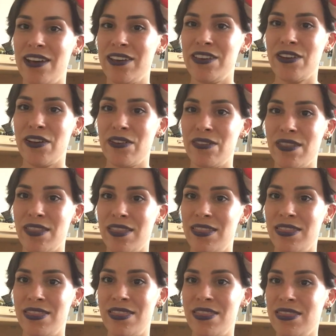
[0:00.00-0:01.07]
you know,
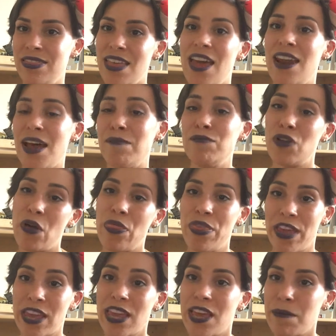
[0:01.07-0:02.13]
then I'm not
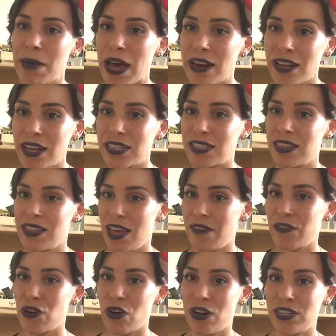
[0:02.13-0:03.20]
thinking about it.
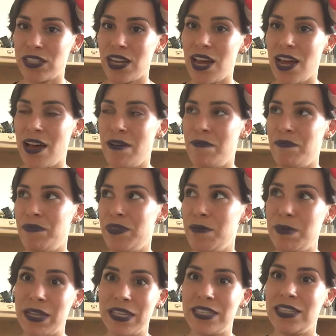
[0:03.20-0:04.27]
They've got the
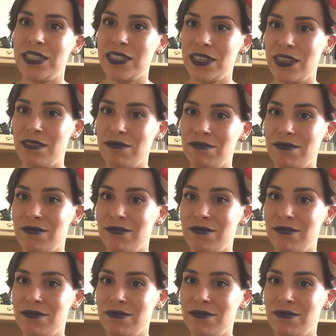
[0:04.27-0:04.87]
ability to